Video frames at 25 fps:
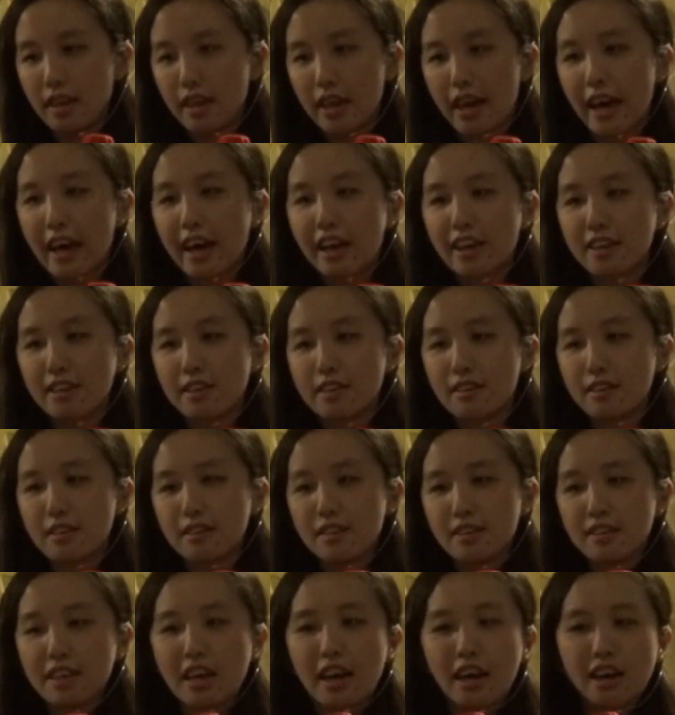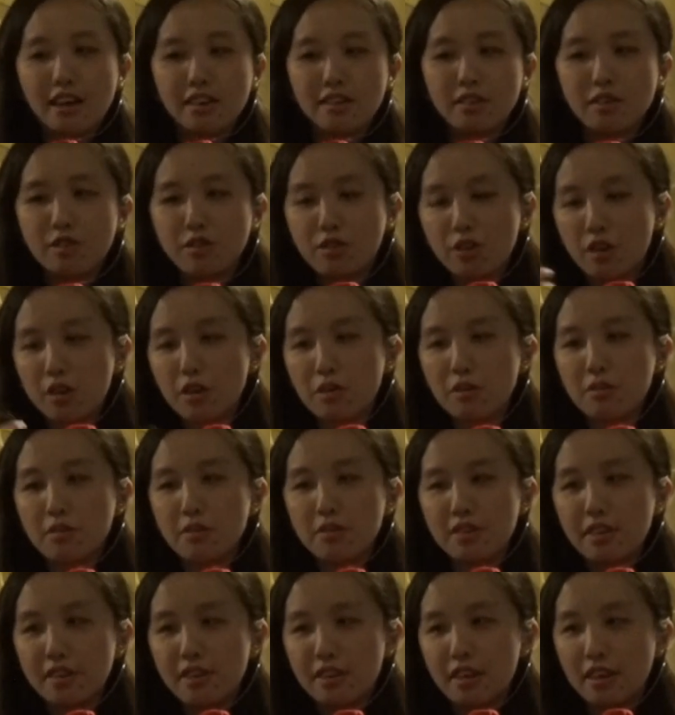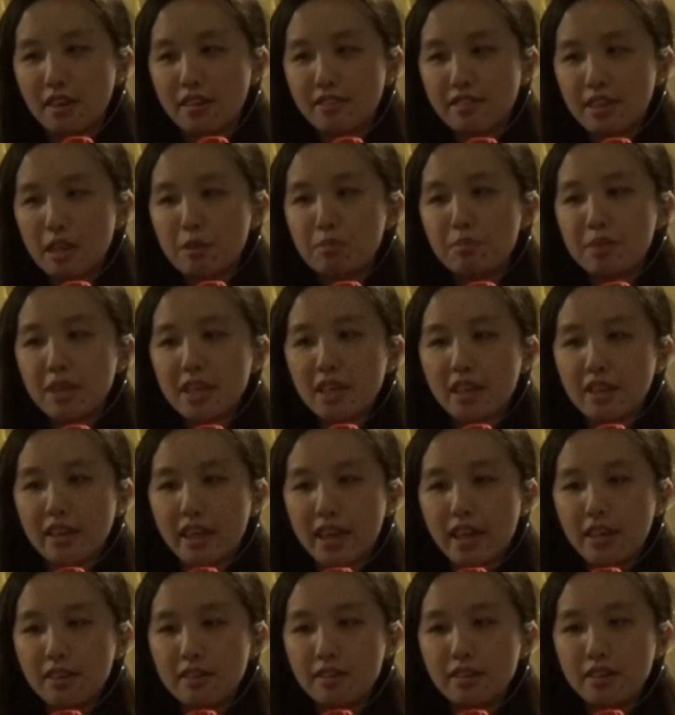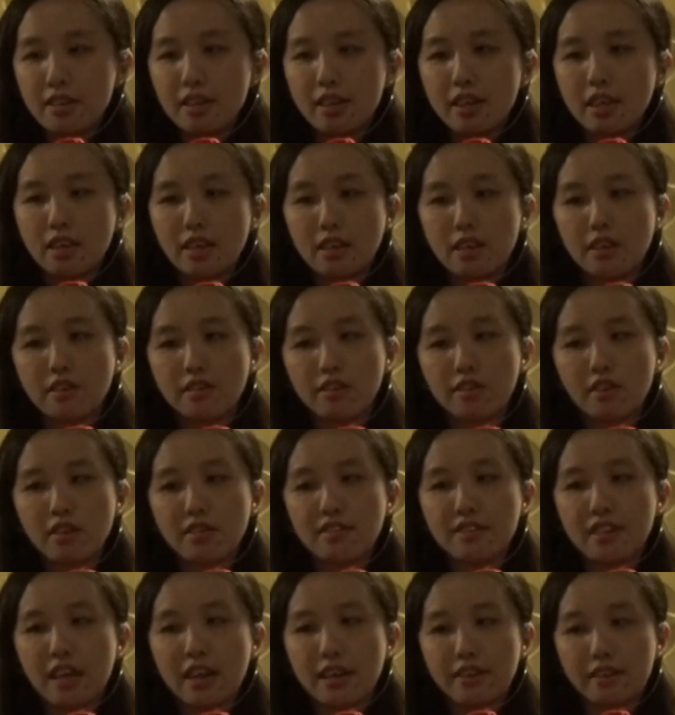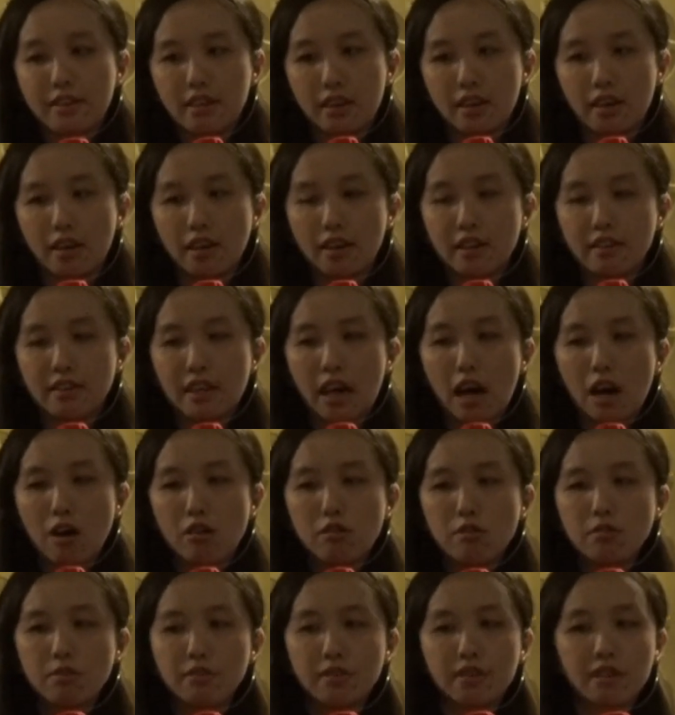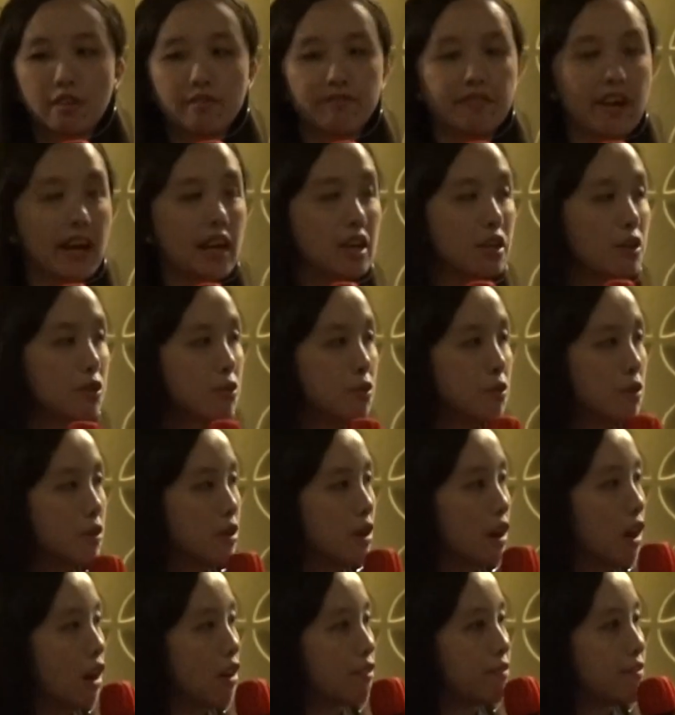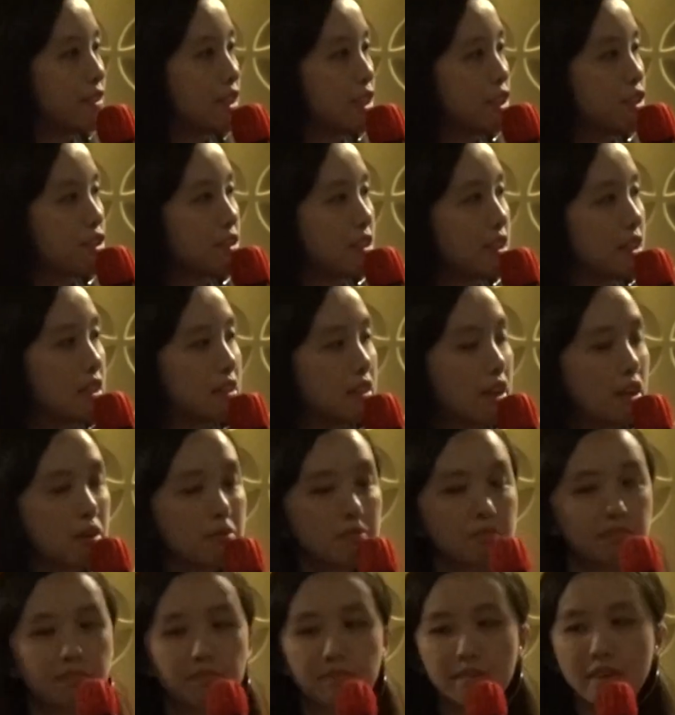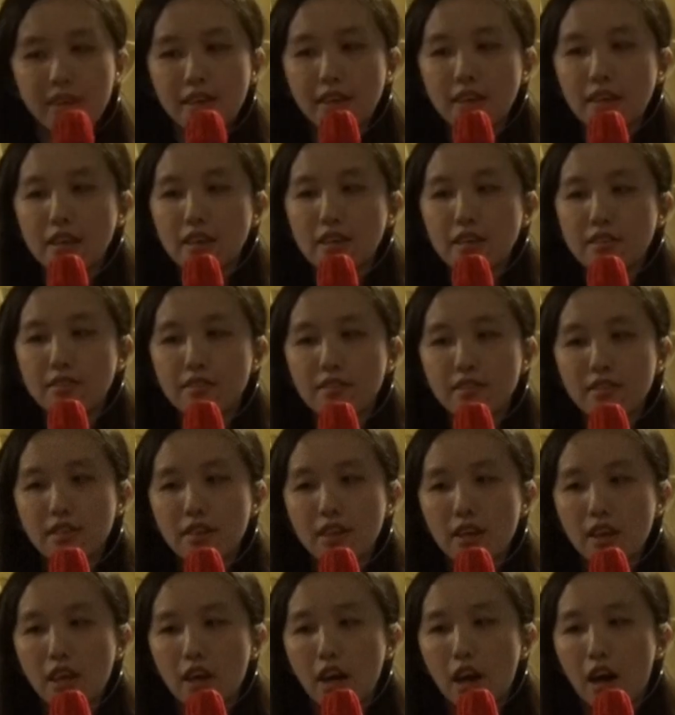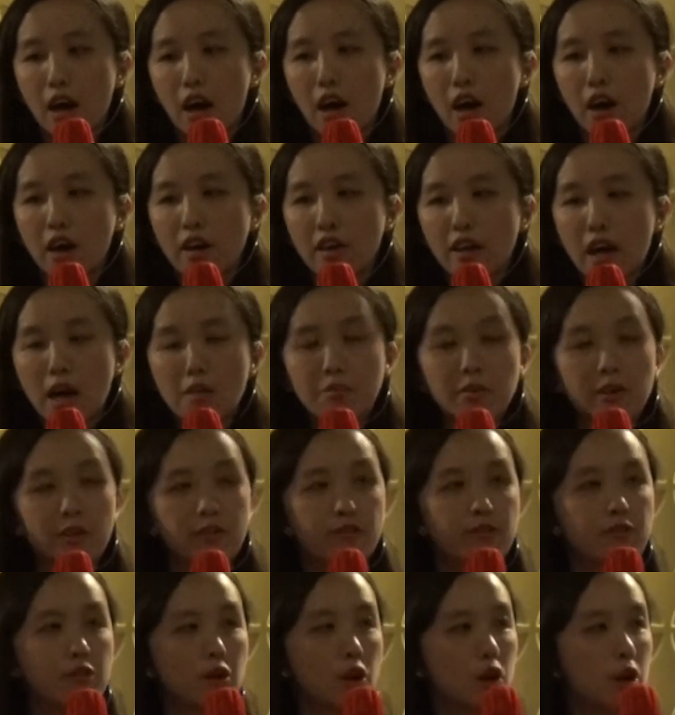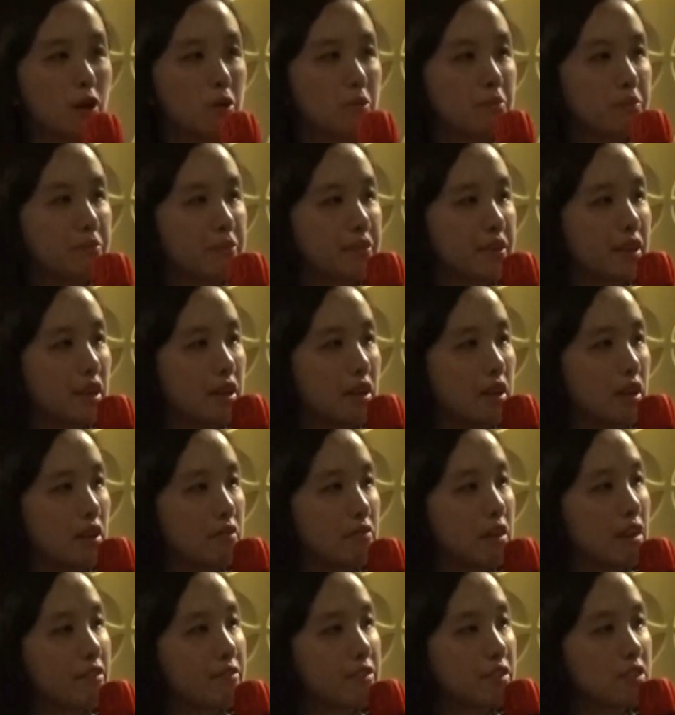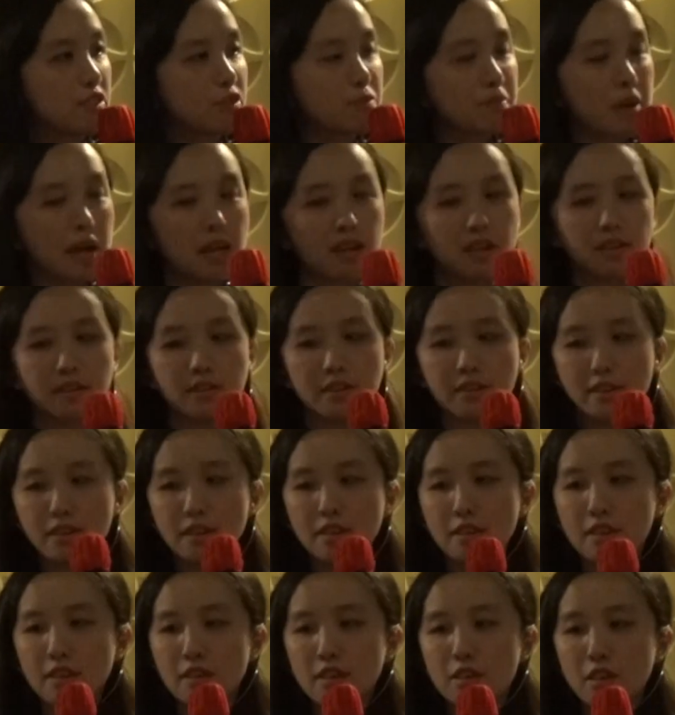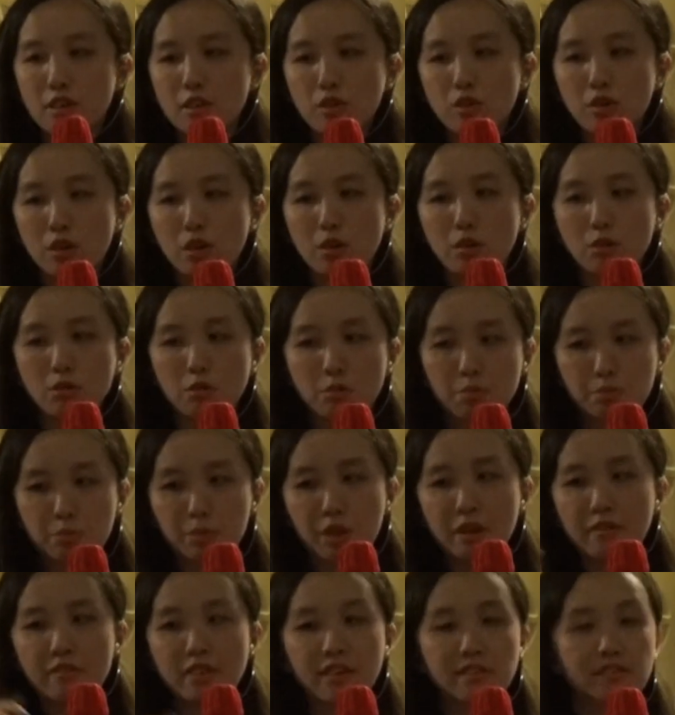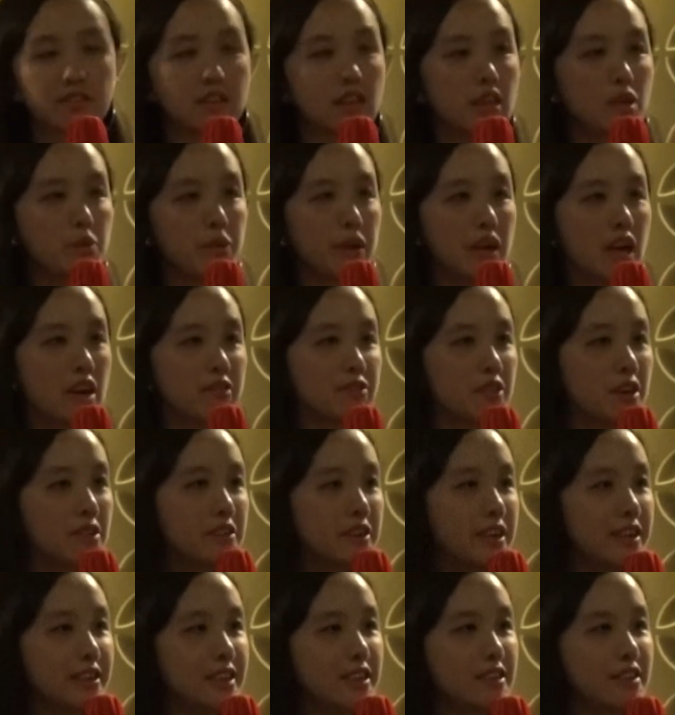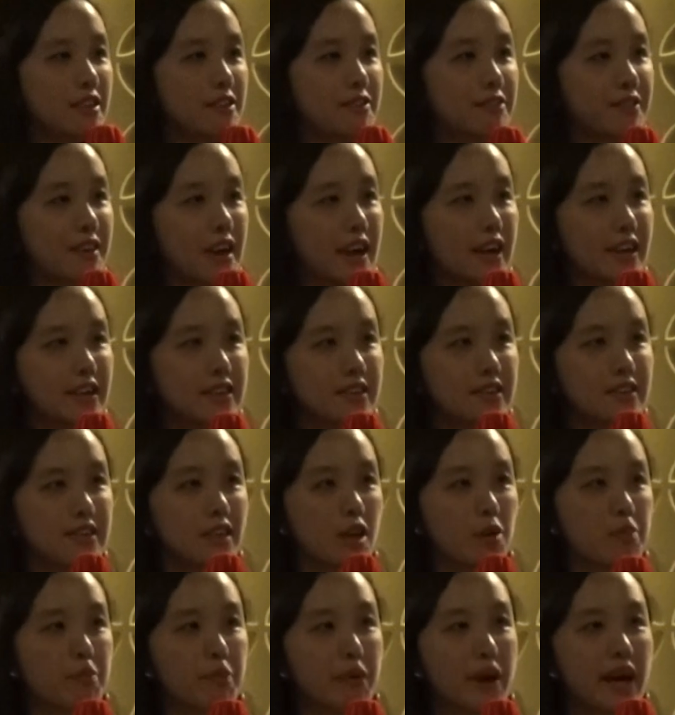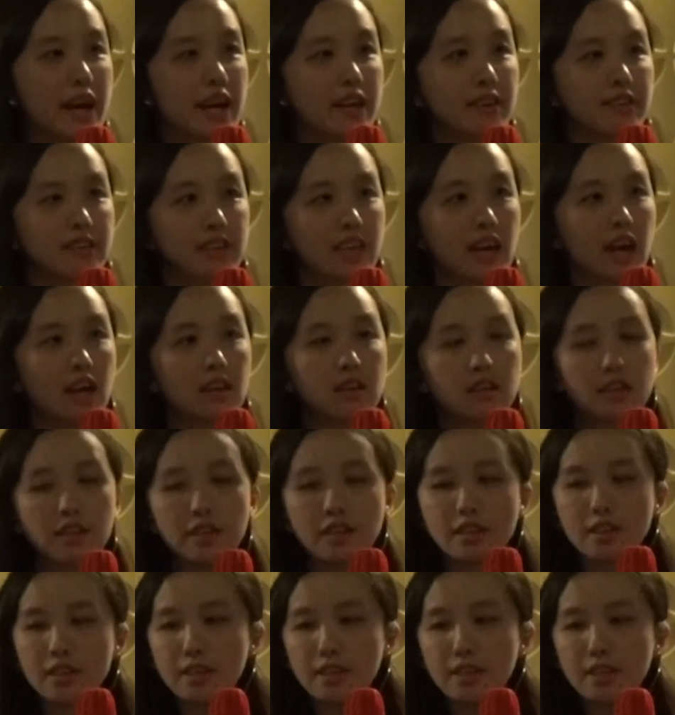And yeah, so the same thing again. It's just that now the value of each enum is coming from the reference palette. So previously we have already defined the brand color